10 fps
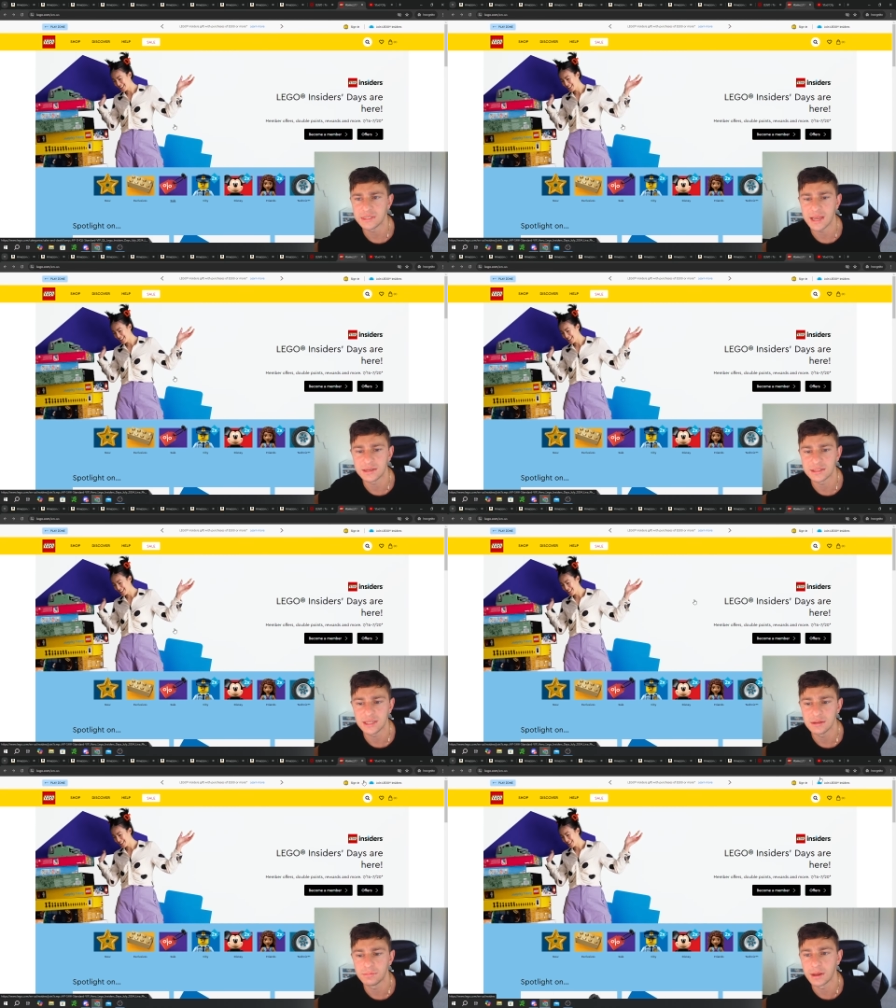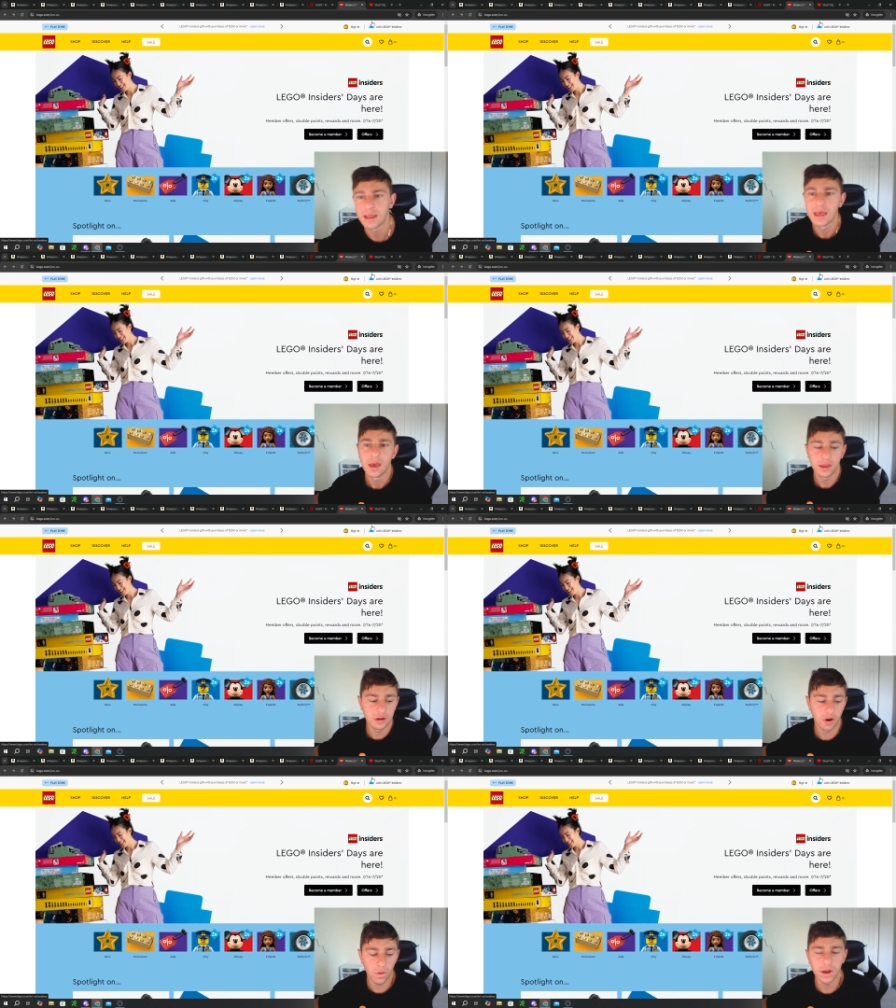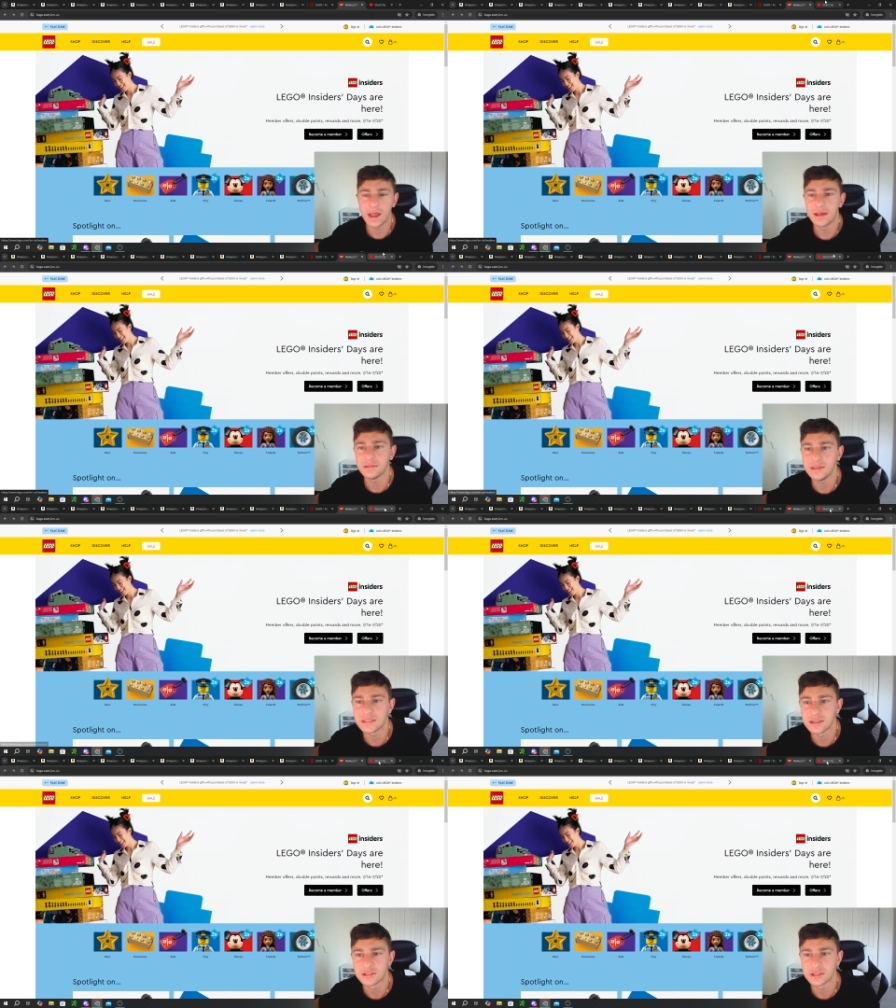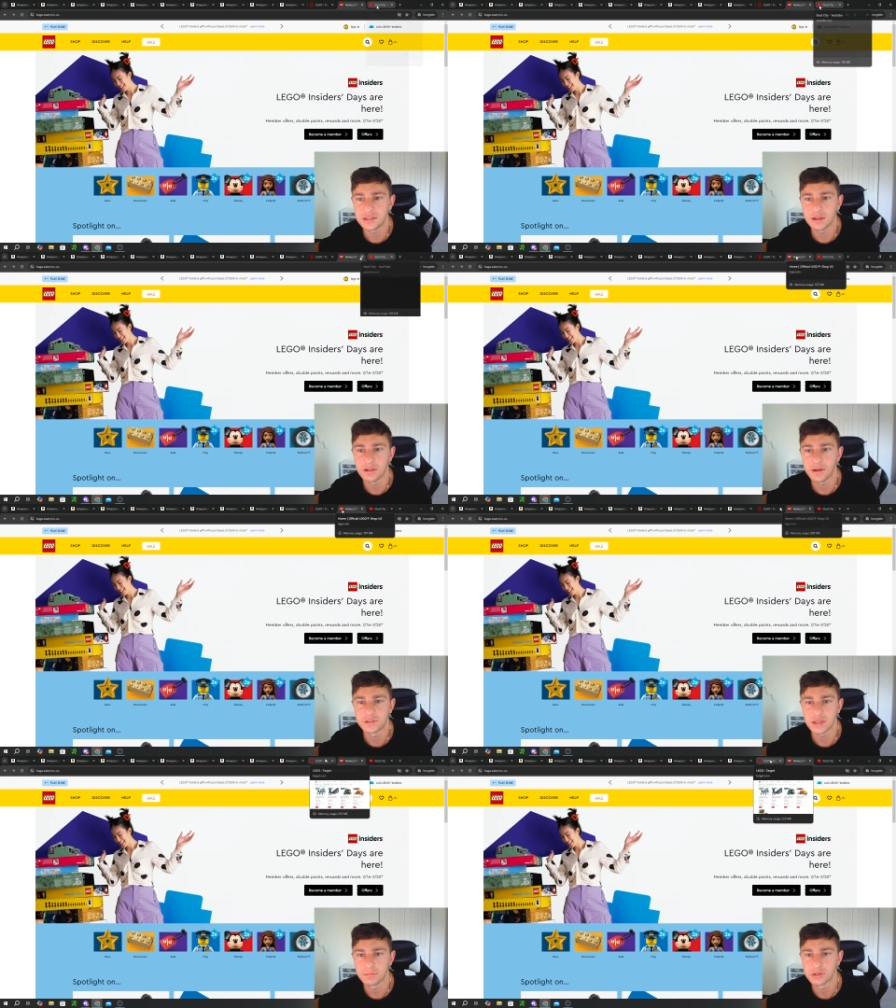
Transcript: sad to see, but you know what? At least there's a deal of some